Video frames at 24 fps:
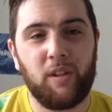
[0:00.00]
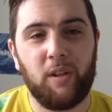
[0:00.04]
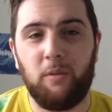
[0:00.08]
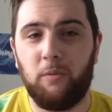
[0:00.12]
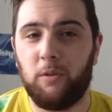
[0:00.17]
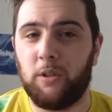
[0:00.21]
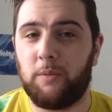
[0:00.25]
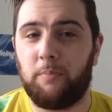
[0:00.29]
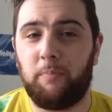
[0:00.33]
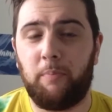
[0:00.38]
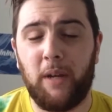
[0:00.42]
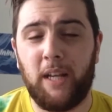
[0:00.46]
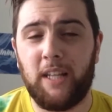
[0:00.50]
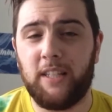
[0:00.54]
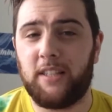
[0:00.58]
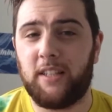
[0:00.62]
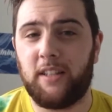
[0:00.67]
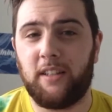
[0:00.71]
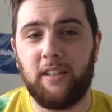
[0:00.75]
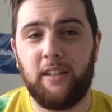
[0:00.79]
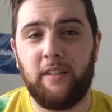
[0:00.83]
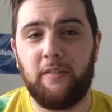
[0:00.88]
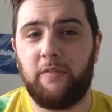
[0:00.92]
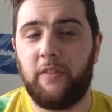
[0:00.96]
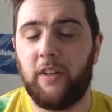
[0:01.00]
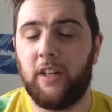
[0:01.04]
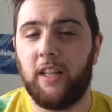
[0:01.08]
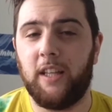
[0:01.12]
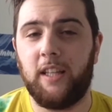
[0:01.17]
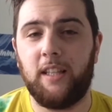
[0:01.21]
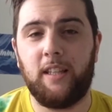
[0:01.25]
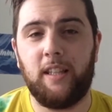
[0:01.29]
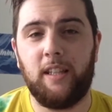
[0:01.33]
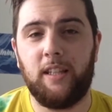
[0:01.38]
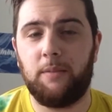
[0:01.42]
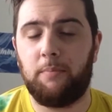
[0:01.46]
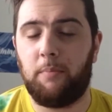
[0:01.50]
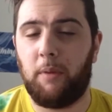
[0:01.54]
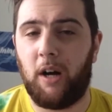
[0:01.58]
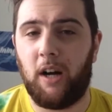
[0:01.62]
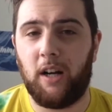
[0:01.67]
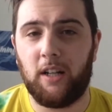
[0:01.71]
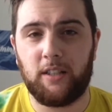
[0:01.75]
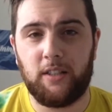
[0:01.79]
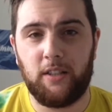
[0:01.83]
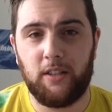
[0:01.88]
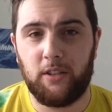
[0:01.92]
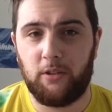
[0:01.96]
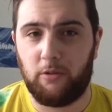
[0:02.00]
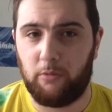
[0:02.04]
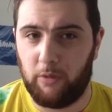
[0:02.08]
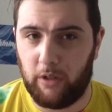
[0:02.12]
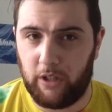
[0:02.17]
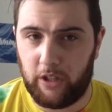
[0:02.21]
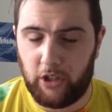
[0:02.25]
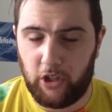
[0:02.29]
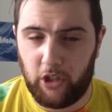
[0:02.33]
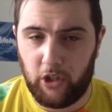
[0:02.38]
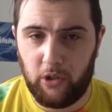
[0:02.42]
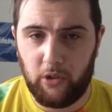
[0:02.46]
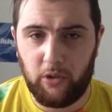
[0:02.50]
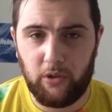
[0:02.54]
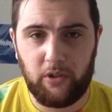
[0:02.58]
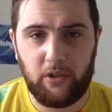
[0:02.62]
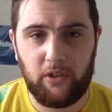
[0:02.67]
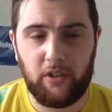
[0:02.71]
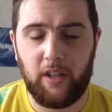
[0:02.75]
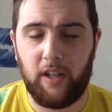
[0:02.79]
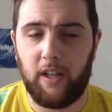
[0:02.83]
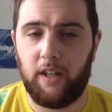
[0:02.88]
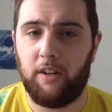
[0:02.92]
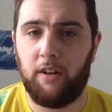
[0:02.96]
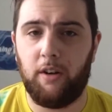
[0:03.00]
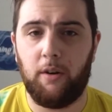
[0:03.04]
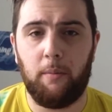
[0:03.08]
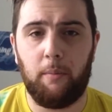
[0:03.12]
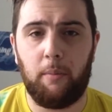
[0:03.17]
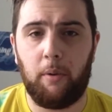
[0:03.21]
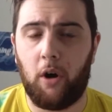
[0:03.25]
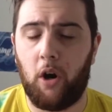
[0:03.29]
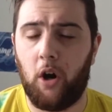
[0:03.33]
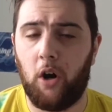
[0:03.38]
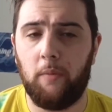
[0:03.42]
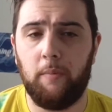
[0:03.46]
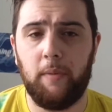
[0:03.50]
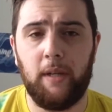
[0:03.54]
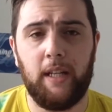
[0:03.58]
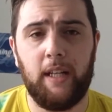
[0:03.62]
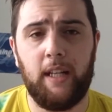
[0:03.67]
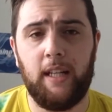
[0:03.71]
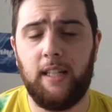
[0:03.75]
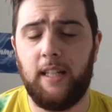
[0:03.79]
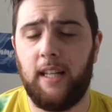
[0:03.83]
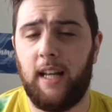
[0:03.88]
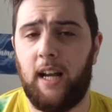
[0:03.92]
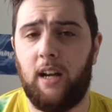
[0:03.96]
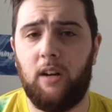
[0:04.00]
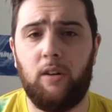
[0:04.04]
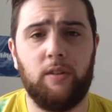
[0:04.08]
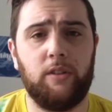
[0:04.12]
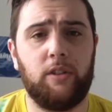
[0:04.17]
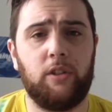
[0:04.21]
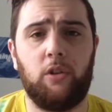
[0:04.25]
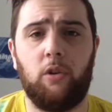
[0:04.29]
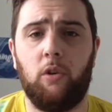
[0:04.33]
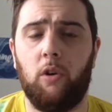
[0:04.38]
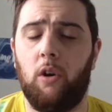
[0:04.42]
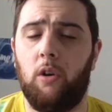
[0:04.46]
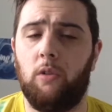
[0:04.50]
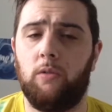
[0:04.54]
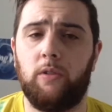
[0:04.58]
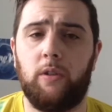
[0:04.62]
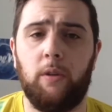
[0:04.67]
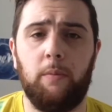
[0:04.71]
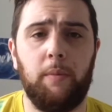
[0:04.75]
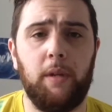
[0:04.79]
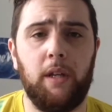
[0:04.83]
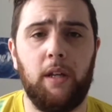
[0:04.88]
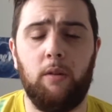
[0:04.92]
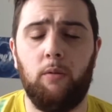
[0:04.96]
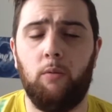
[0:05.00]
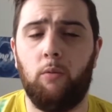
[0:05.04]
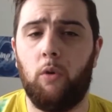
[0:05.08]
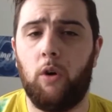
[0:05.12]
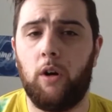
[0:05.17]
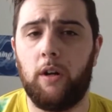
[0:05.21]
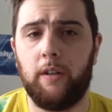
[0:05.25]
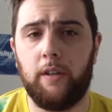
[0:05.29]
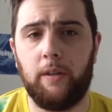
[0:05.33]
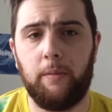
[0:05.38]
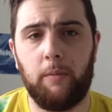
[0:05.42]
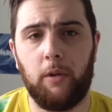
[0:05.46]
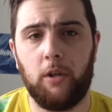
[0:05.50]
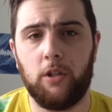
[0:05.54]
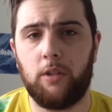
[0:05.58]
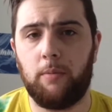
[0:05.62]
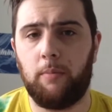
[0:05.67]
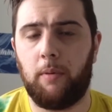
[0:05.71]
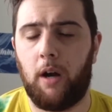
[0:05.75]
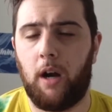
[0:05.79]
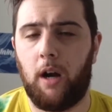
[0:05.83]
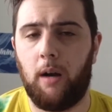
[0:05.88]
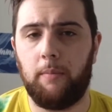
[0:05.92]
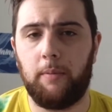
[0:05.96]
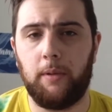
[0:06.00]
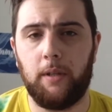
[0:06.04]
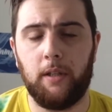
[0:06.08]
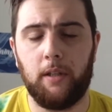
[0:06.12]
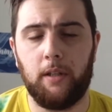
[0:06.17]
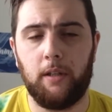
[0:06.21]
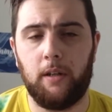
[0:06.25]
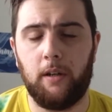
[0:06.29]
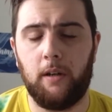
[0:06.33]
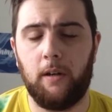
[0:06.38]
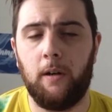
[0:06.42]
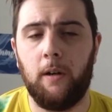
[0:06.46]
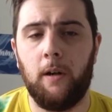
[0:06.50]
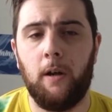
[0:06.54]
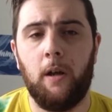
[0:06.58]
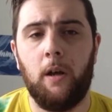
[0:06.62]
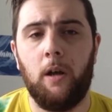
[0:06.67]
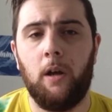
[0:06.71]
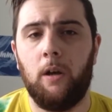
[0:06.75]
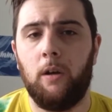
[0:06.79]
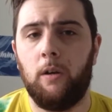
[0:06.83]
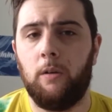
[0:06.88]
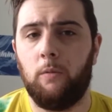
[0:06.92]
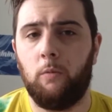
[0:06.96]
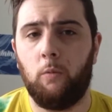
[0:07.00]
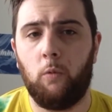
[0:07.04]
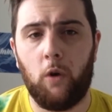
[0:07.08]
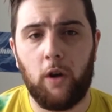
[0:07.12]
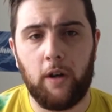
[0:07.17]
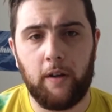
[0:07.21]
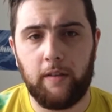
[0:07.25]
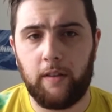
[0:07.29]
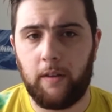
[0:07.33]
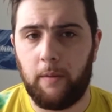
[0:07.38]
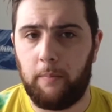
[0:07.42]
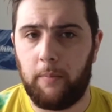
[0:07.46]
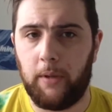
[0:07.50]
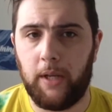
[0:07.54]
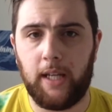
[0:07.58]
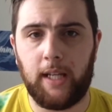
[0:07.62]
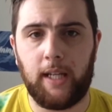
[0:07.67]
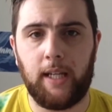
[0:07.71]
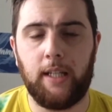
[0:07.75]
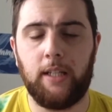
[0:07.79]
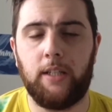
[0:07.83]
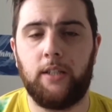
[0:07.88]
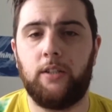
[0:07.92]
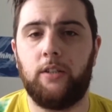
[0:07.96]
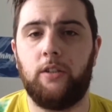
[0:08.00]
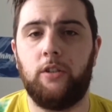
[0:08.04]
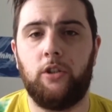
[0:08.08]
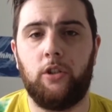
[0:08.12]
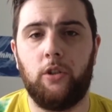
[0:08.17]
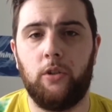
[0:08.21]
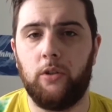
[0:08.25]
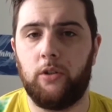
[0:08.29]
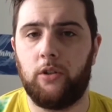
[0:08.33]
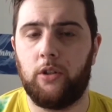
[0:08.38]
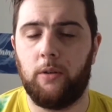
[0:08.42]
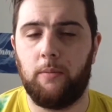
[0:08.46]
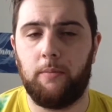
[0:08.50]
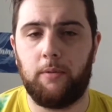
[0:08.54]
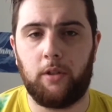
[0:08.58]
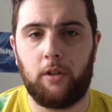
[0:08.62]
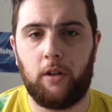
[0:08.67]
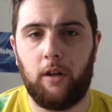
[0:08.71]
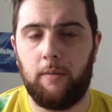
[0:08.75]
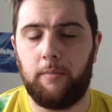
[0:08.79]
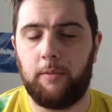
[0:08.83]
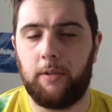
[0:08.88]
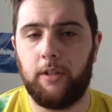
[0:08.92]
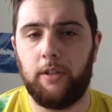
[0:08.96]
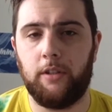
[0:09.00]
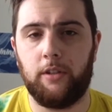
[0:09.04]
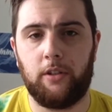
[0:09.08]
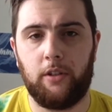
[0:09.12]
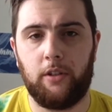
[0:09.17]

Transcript: was basically filling these boxes with juice in an apartment, and now it's grown to be one of the most popular, one of the biggest juice subscription